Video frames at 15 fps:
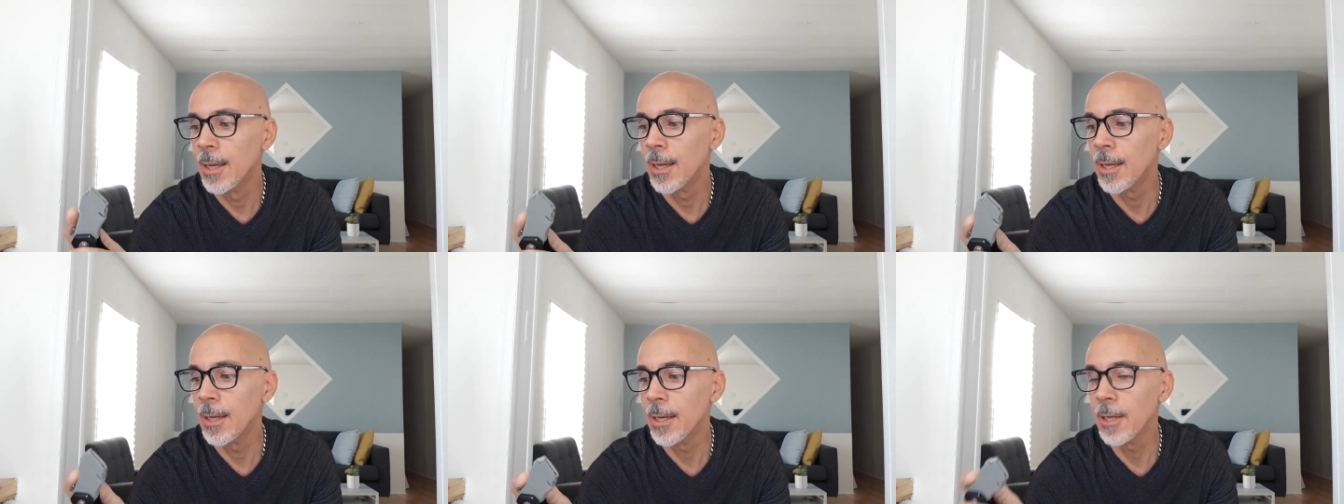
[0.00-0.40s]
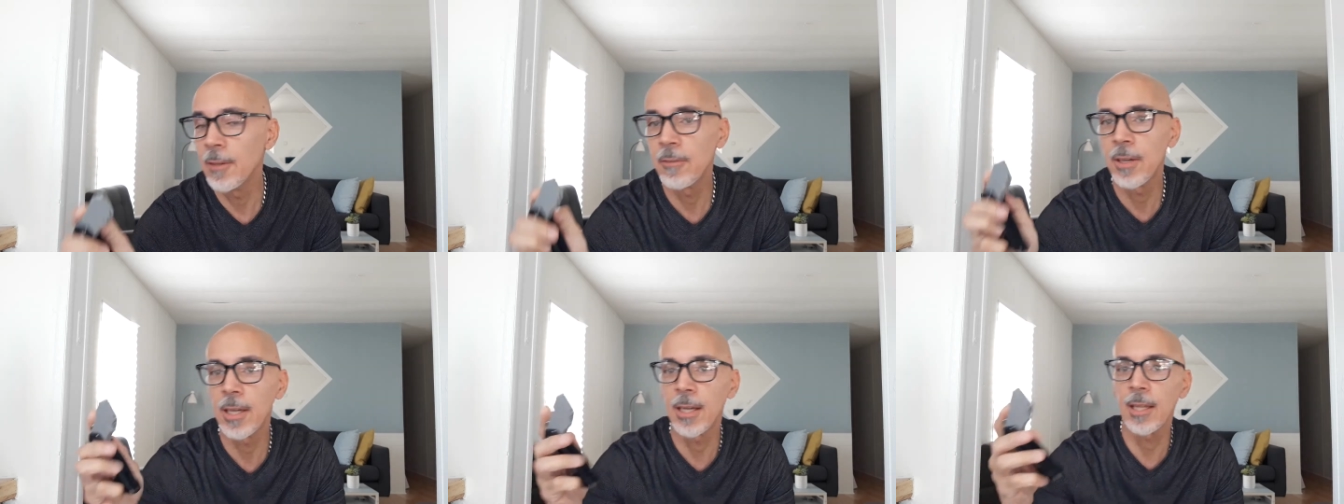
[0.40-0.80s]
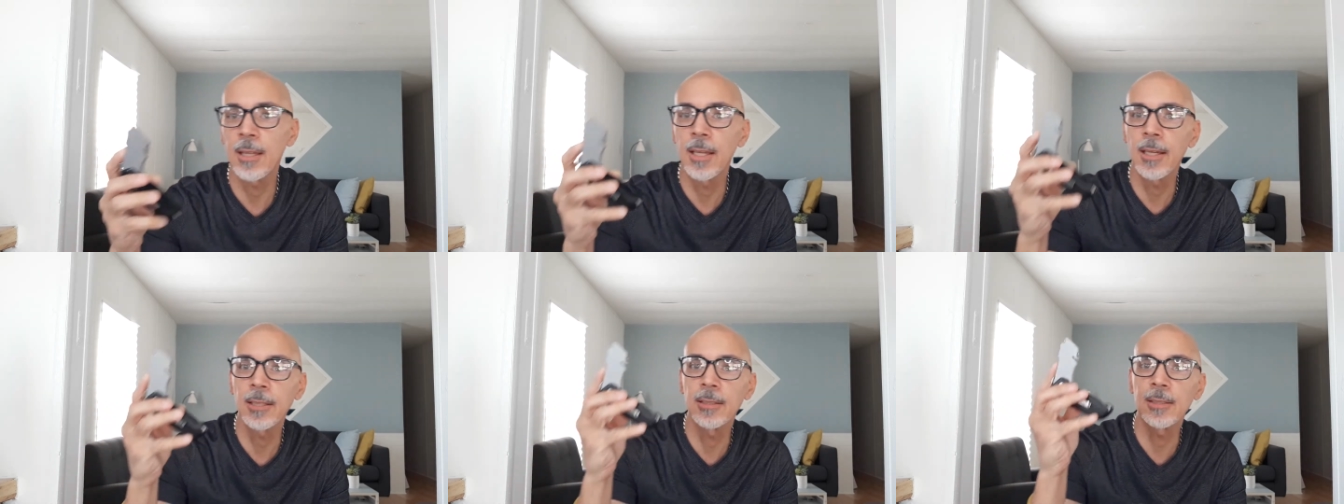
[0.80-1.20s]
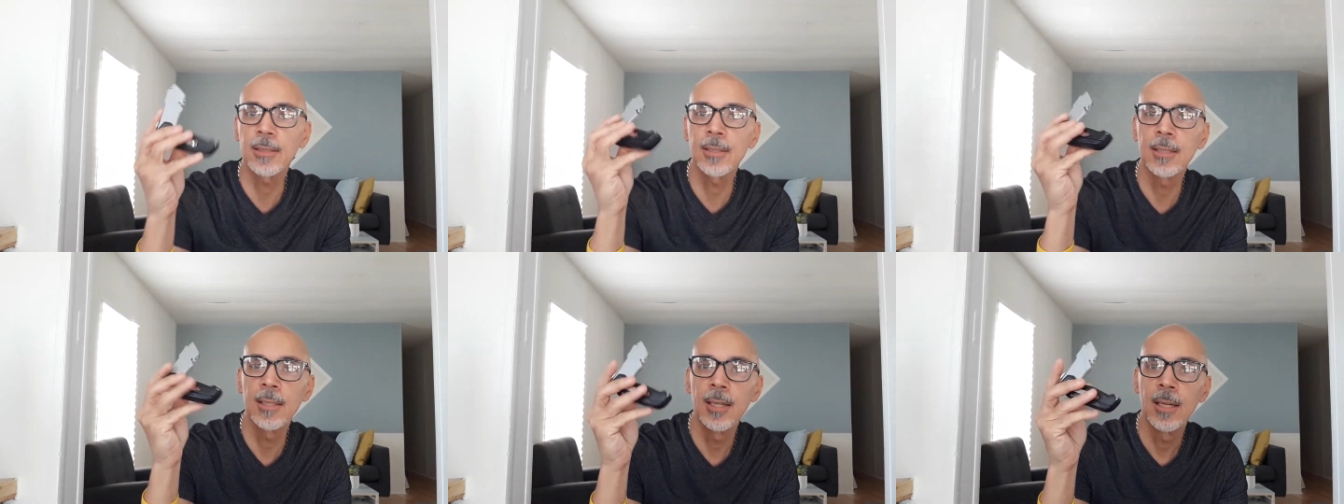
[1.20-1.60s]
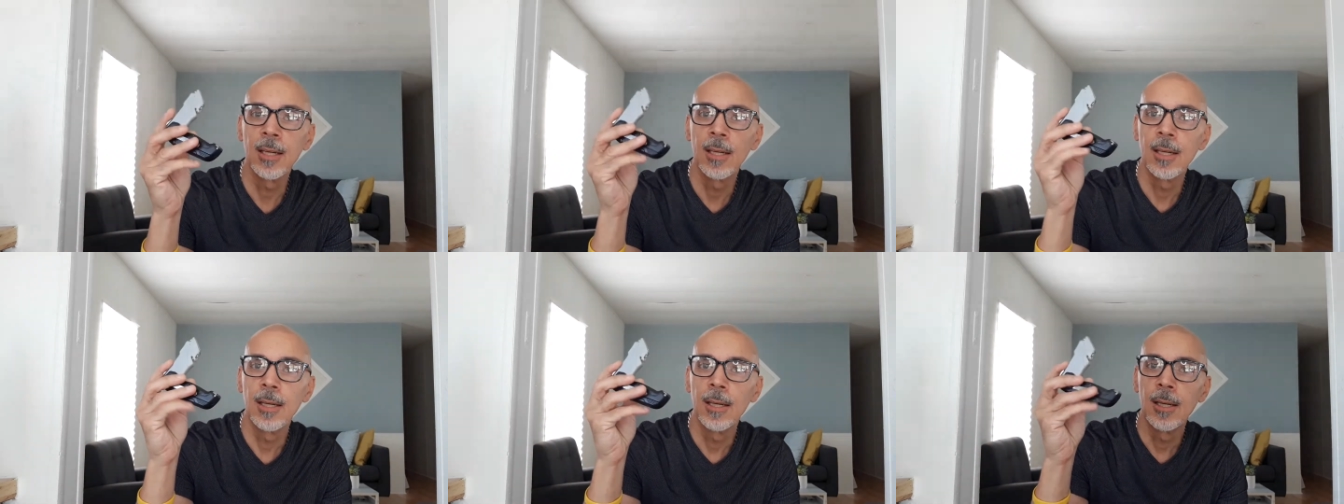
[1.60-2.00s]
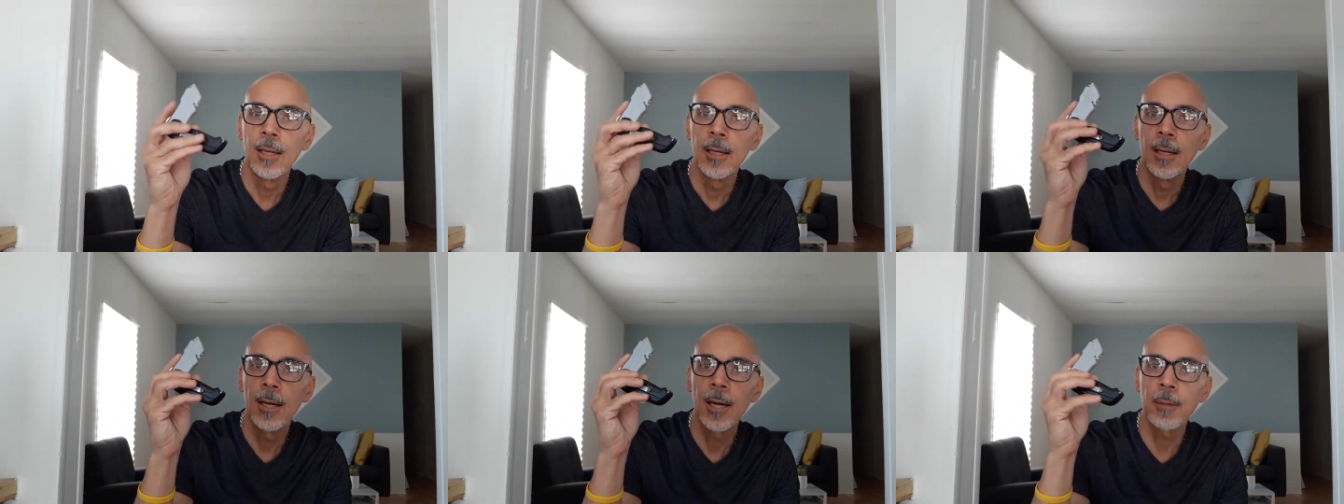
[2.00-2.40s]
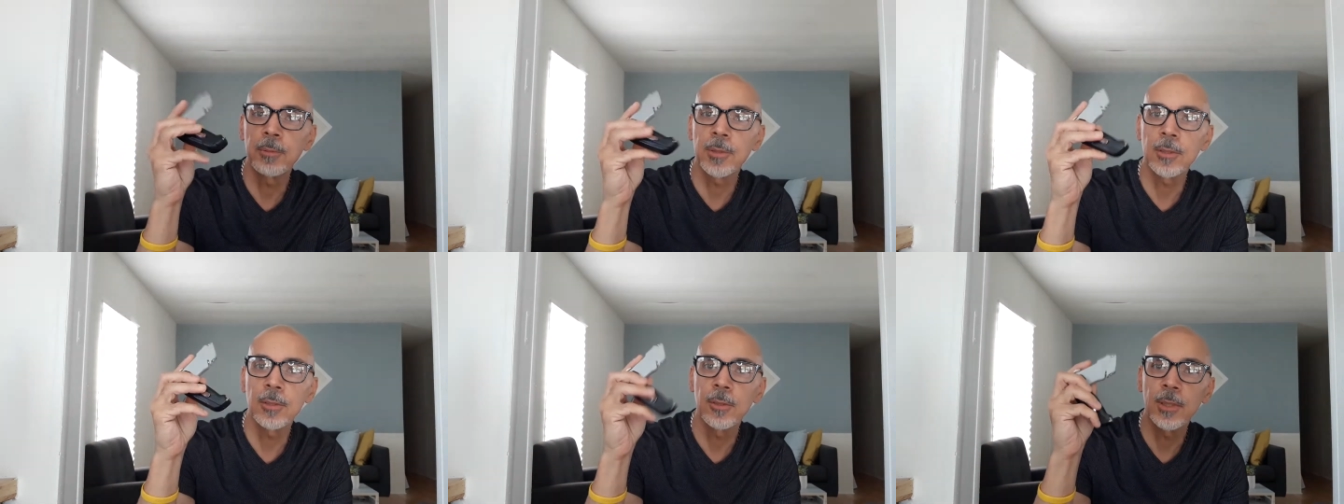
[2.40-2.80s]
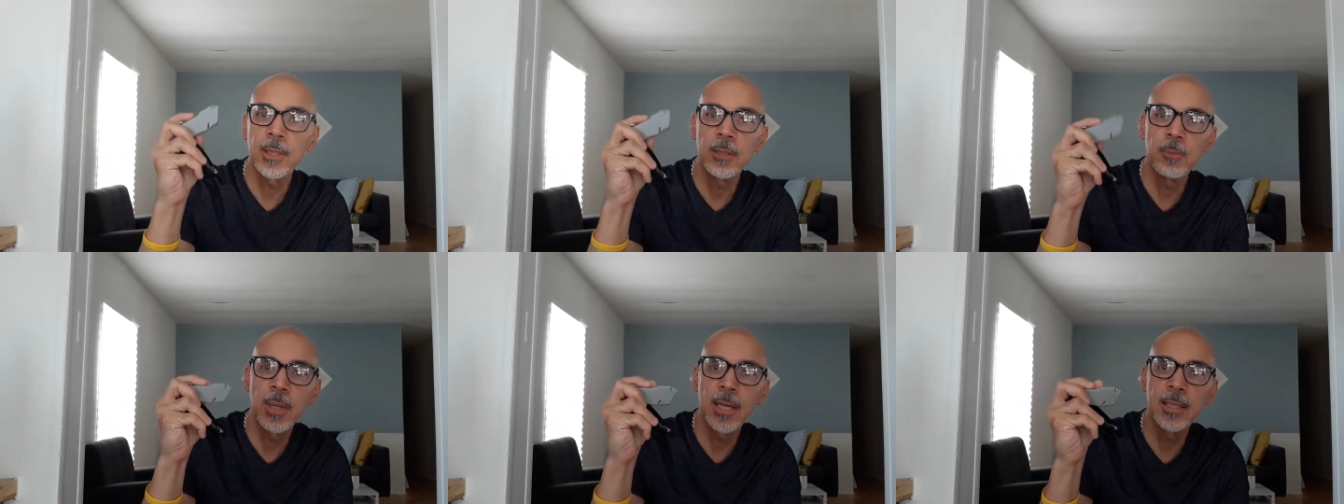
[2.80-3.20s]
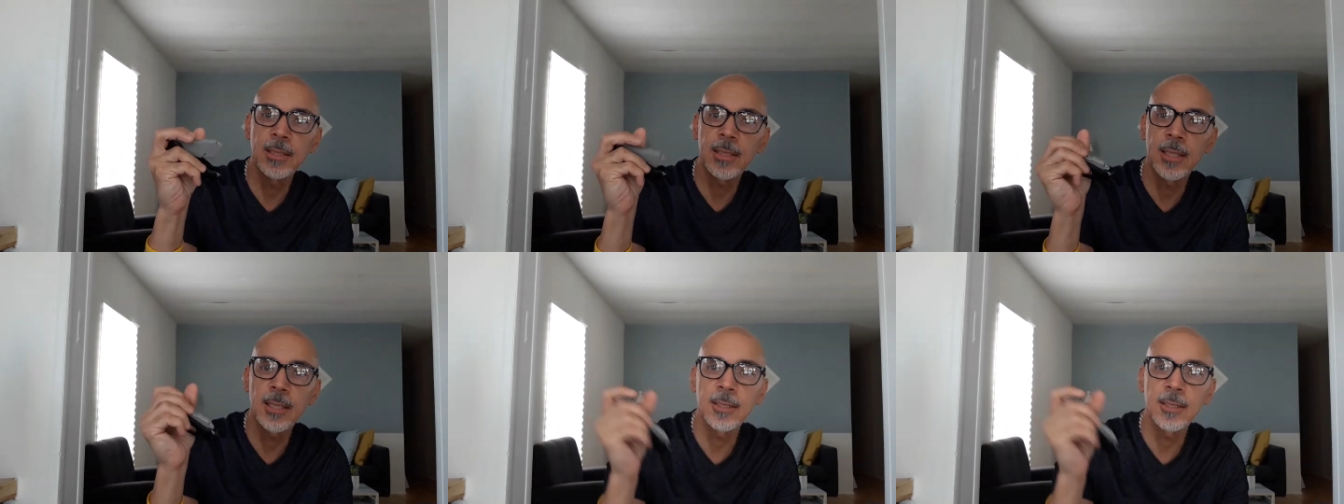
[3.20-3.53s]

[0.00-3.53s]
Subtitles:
in any event, I think it's absolutely amazing.